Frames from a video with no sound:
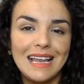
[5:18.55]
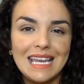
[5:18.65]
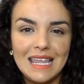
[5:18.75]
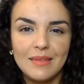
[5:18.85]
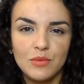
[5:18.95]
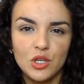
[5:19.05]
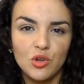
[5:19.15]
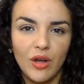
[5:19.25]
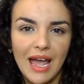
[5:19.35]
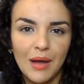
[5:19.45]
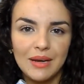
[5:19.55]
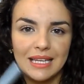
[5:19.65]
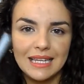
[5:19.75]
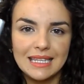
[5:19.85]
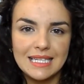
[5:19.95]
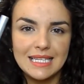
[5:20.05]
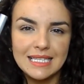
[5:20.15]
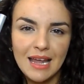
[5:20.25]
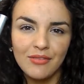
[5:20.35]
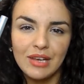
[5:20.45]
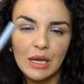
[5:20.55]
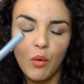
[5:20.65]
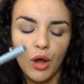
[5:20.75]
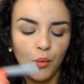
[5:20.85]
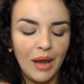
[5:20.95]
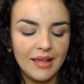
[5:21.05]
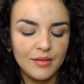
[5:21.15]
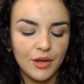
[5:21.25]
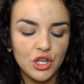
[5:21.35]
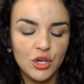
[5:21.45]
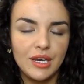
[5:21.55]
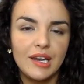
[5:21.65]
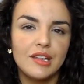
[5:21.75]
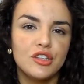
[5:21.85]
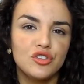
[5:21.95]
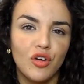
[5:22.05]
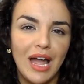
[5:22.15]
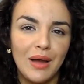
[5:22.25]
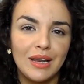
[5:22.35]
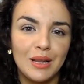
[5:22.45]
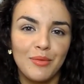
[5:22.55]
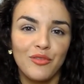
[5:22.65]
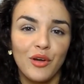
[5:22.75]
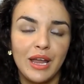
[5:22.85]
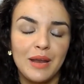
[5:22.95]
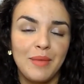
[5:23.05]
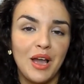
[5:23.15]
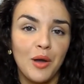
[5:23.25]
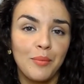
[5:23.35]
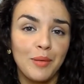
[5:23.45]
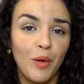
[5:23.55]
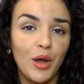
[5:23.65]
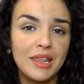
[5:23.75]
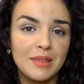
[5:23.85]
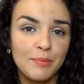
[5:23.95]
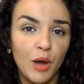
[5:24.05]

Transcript: I need them to dry out a little, and this is definitely quite wet, so I do need it to dry out a little before I can make up my mind.